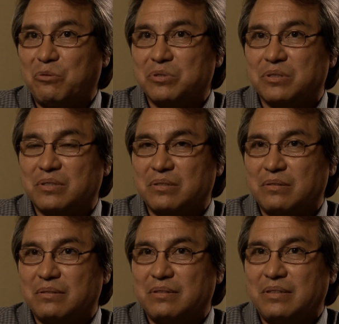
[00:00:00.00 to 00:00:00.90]
was
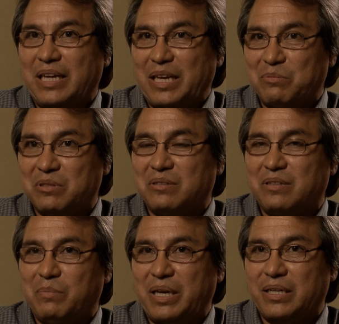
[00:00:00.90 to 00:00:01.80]
named to
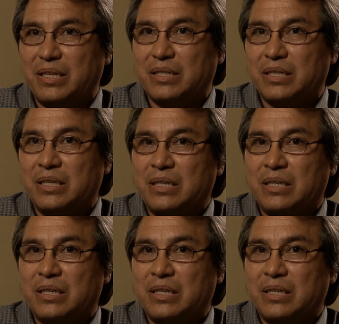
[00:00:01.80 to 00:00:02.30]
the mandate.